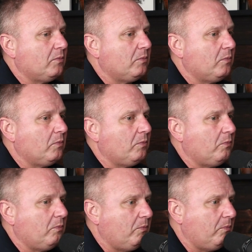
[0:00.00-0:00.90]

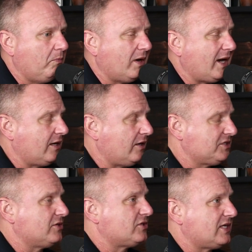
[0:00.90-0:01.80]
But I'd
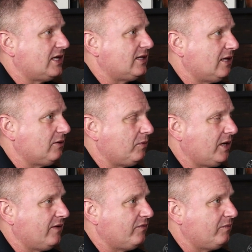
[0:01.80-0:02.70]
also say that we
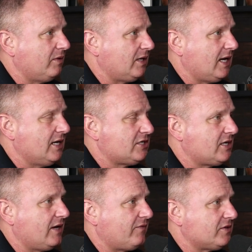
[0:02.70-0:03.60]
have mitigation
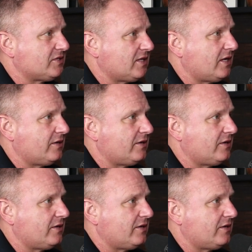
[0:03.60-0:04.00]
efforts that are